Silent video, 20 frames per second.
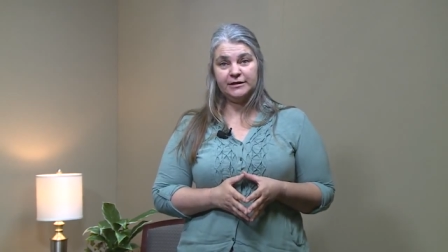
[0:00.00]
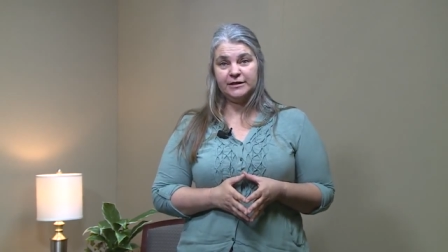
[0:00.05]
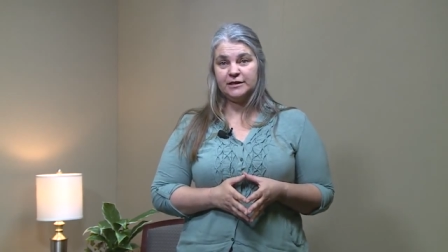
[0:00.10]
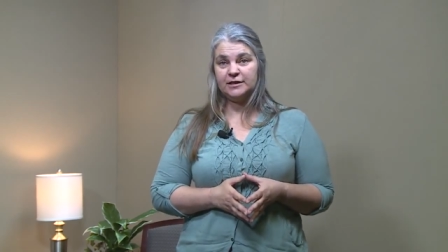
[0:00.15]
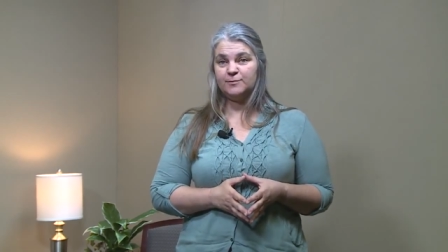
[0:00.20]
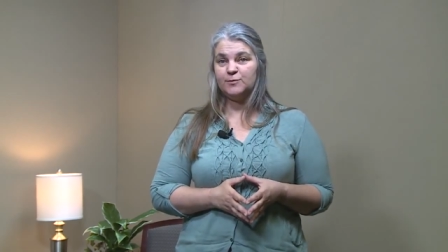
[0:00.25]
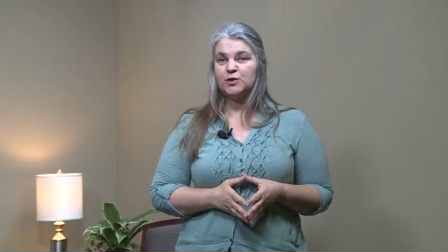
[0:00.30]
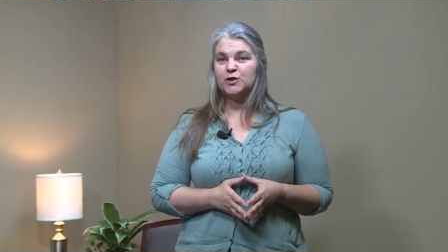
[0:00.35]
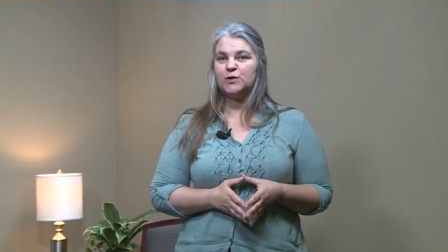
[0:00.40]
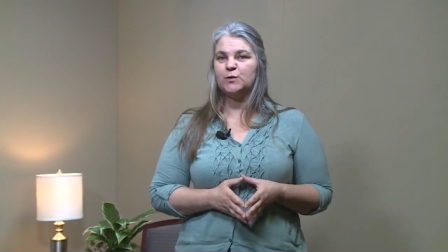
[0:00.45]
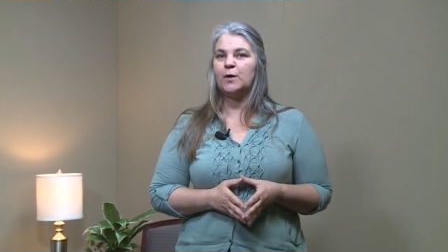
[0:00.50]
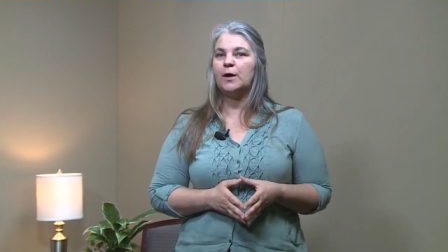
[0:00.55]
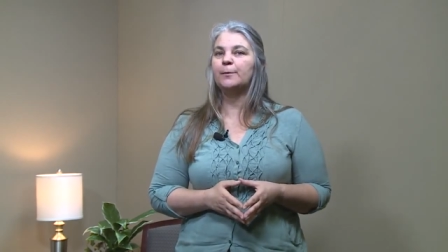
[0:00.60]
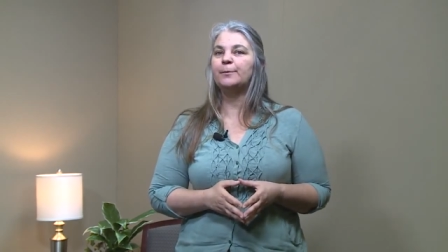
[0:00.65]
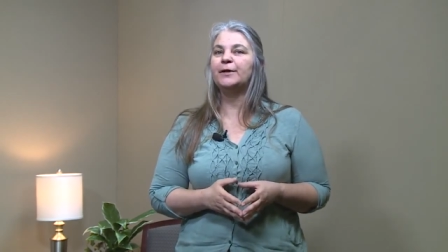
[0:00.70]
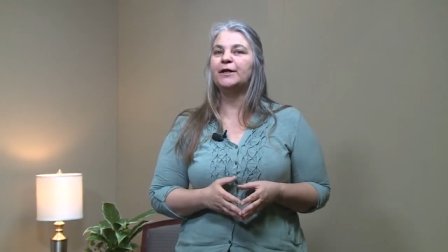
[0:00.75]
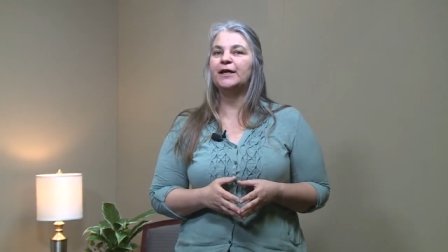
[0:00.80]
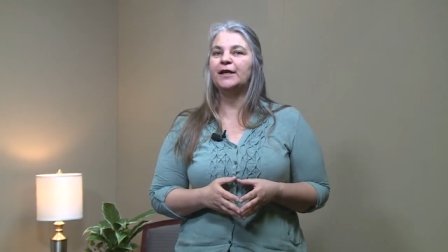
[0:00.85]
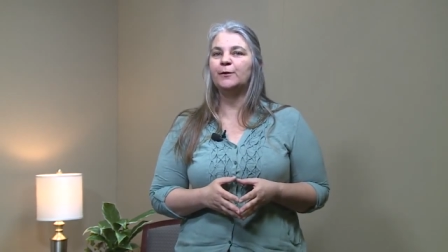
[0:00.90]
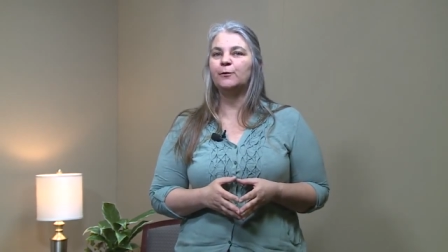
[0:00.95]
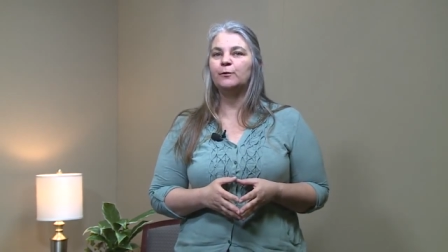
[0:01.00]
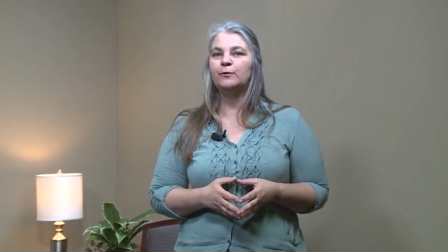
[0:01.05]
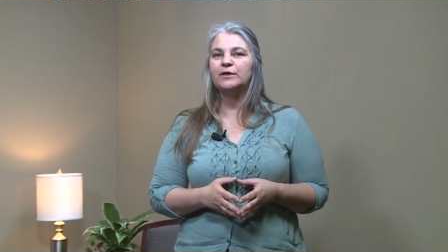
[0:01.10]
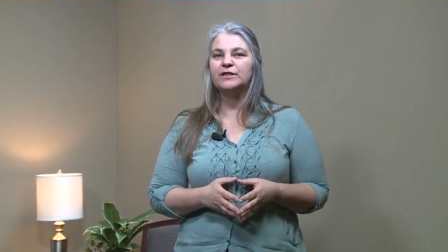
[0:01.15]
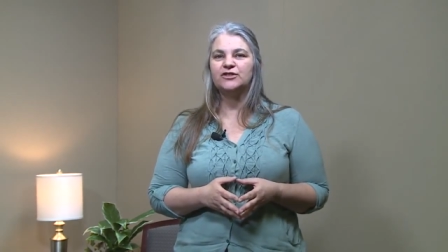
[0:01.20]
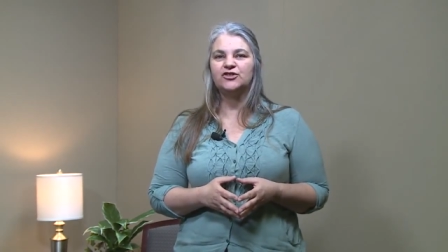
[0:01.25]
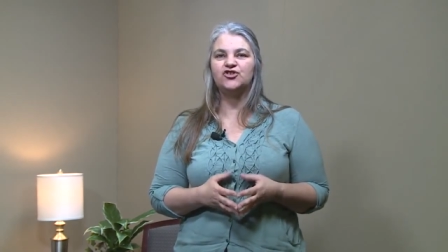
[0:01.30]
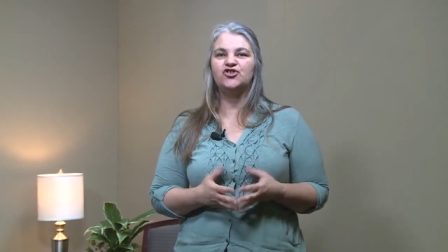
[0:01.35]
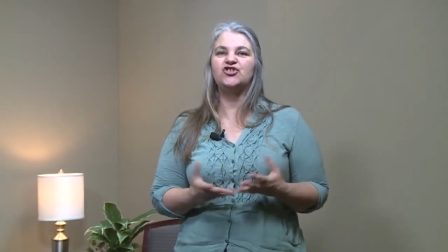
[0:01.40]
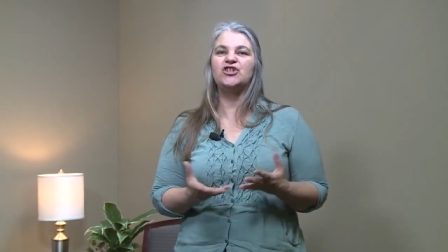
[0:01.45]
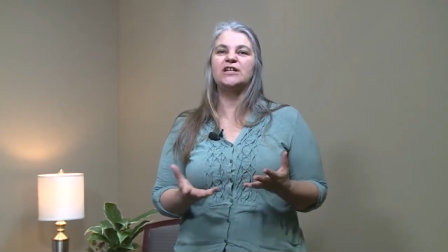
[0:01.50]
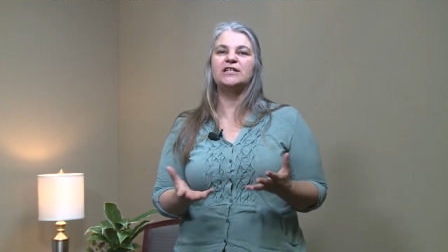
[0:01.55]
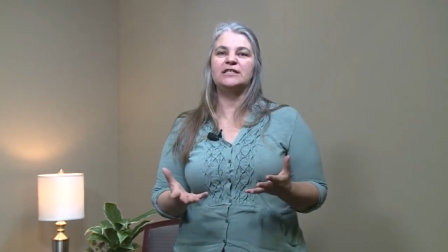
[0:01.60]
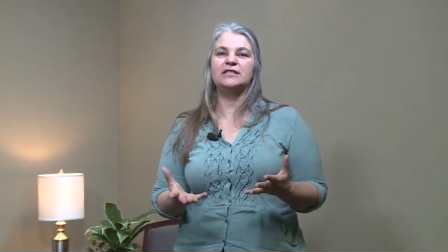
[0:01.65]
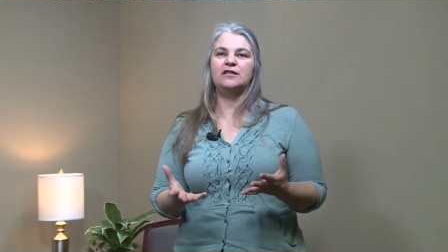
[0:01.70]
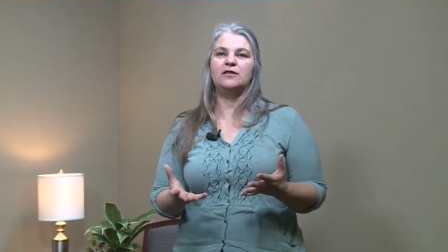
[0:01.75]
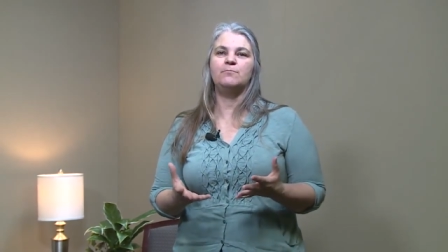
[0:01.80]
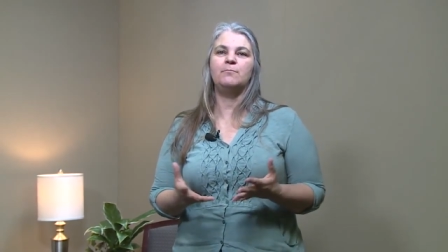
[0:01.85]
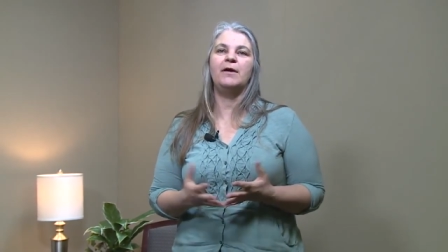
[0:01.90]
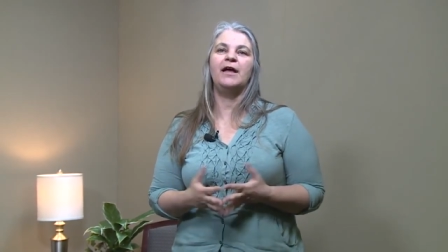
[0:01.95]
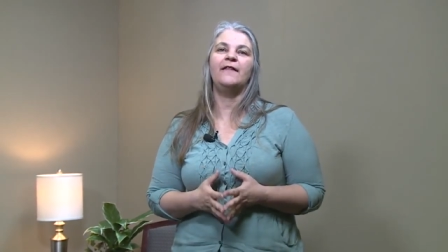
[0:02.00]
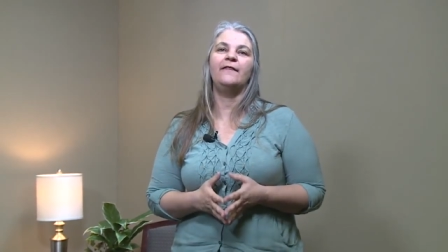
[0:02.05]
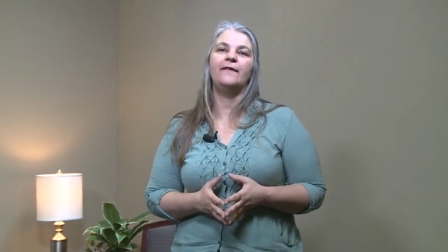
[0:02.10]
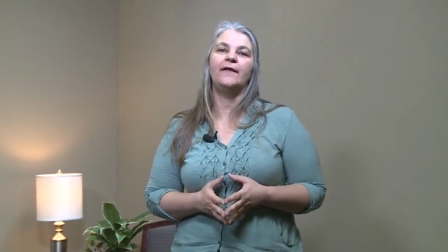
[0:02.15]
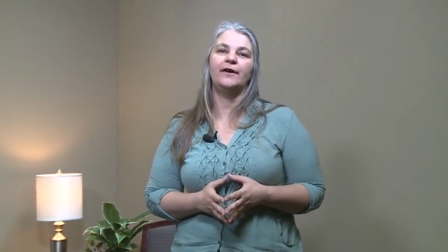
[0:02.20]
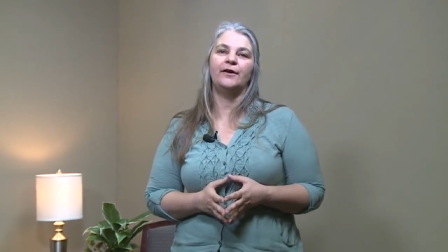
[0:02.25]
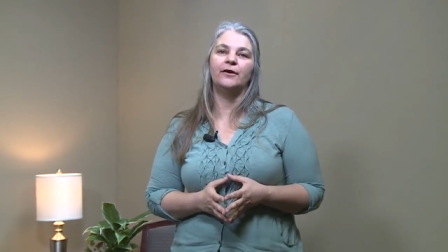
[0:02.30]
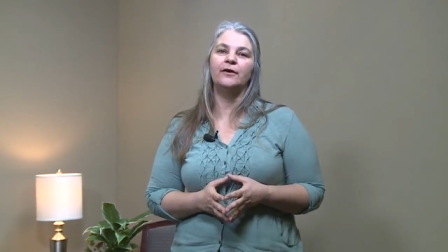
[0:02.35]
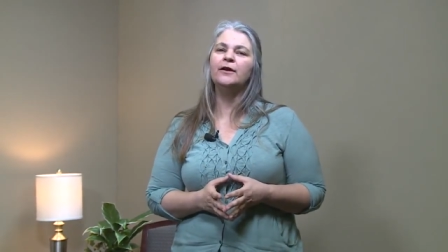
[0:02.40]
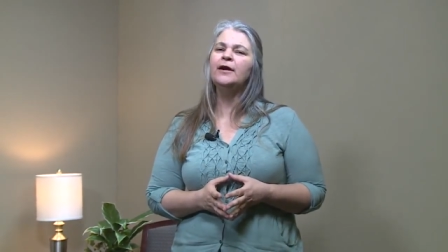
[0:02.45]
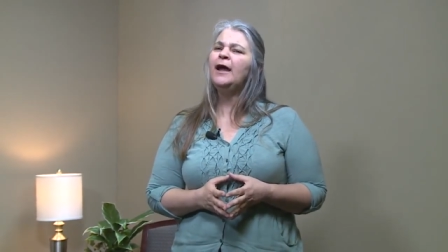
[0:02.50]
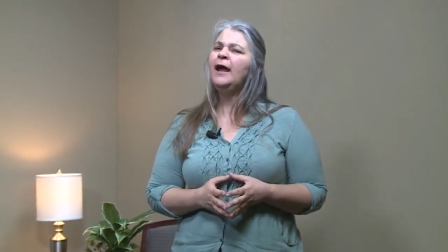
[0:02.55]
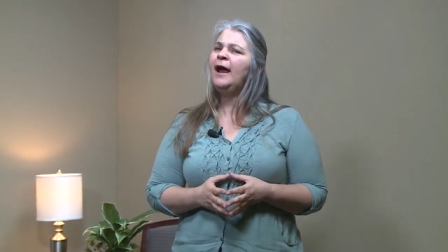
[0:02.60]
Dismal Swamp, it was just the men there.